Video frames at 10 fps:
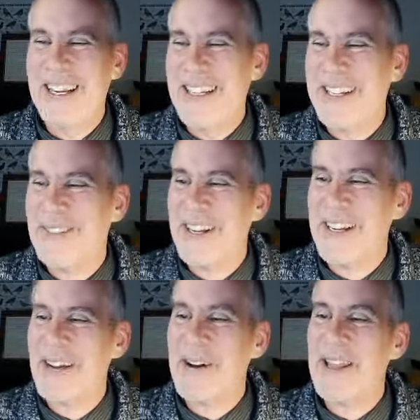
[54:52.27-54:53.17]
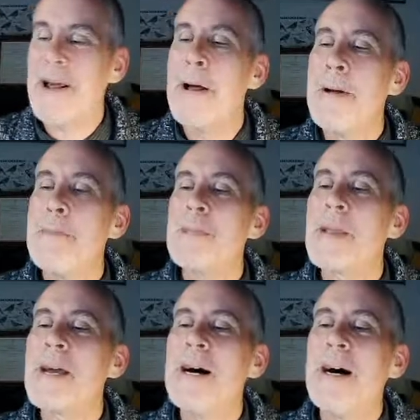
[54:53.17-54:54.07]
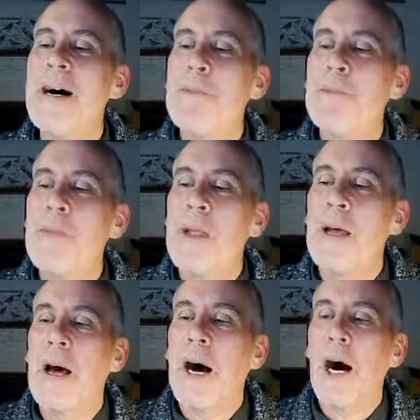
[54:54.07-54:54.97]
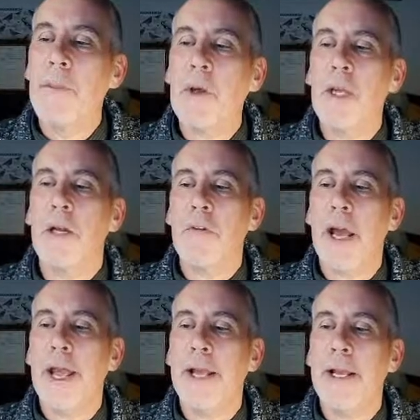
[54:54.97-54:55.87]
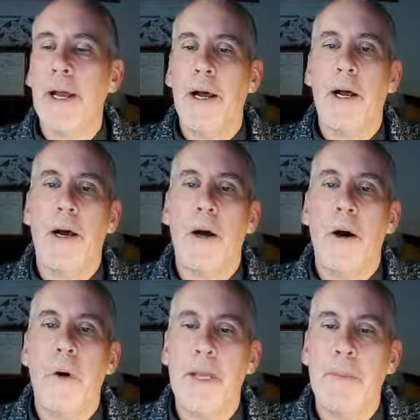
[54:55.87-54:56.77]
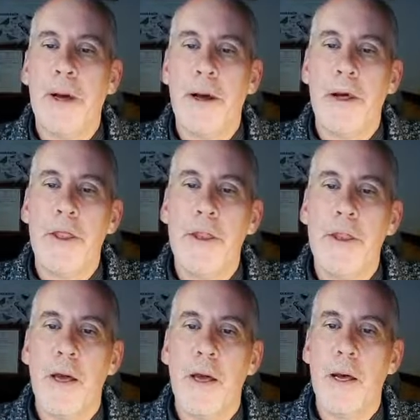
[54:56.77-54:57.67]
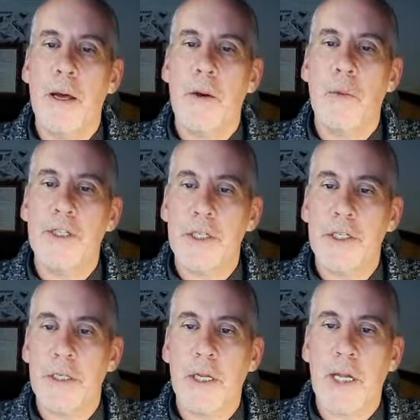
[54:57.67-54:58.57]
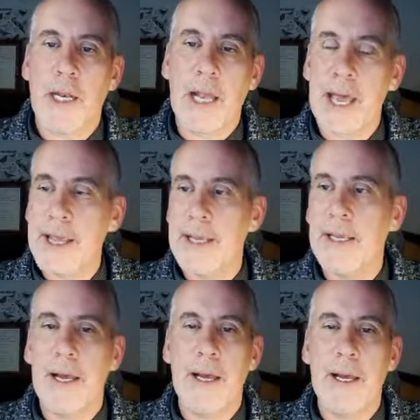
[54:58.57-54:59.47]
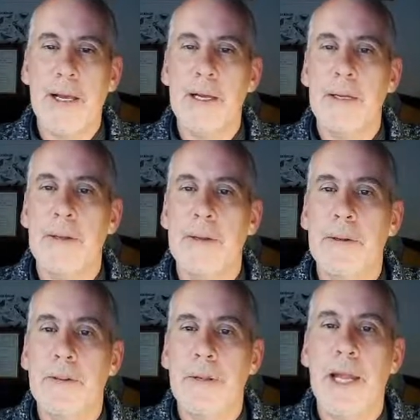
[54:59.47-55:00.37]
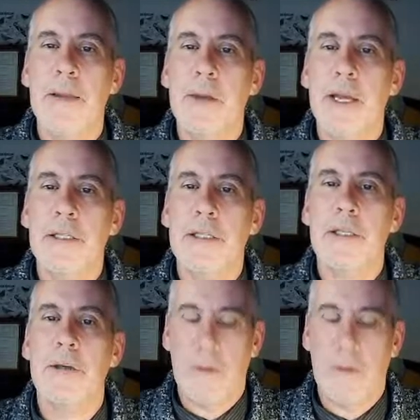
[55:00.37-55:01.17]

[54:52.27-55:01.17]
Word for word: I need to find out about that. Um, I'm looking at creating uh, a hogging path, uh, which is clay uh, clay mix.